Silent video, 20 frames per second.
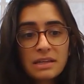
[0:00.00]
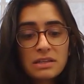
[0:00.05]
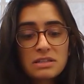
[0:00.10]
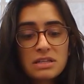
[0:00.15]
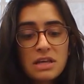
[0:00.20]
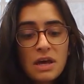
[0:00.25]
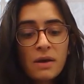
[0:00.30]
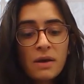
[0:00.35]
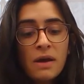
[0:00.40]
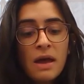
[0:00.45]
And
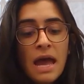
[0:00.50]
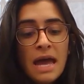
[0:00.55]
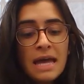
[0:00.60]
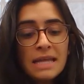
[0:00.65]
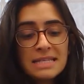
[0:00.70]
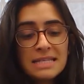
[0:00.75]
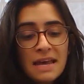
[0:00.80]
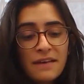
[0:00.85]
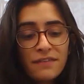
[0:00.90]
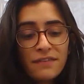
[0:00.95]
so
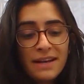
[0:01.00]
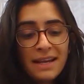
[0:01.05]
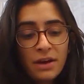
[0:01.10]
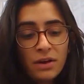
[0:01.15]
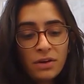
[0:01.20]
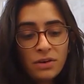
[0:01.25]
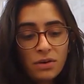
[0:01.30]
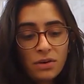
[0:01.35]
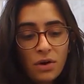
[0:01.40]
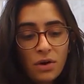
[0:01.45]
definitely
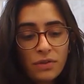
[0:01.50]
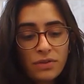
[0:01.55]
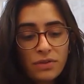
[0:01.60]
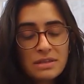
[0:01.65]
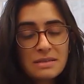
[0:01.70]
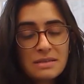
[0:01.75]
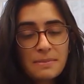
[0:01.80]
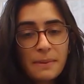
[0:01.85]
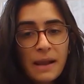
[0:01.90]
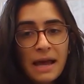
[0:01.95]
on the
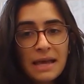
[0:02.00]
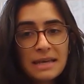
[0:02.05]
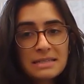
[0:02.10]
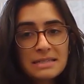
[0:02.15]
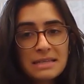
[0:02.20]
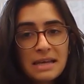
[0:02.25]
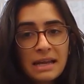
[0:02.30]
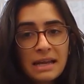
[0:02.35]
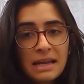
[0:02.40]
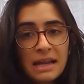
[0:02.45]
supply
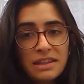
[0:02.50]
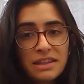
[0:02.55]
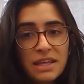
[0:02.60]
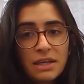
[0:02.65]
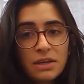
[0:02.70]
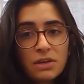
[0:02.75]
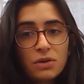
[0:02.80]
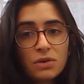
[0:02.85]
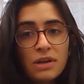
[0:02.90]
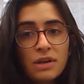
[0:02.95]
side, I
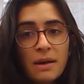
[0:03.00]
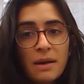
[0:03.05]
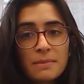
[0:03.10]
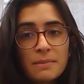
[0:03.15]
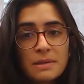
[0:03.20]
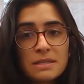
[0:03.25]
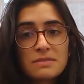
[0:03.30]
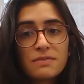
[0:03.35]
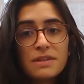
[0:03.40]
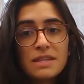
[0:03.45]
think your
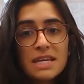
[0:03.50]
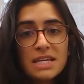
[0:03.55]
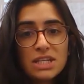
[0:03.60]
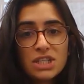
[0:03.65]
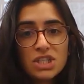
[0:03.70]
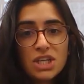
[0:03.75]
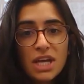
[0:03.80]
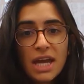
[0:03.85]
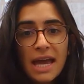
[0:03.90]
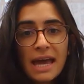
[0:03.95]
numbers for
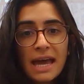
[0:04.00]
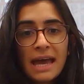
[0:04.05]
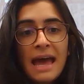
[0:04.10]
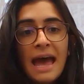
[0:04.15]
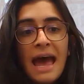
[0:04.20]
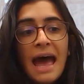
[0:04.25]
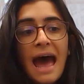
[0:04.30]
this year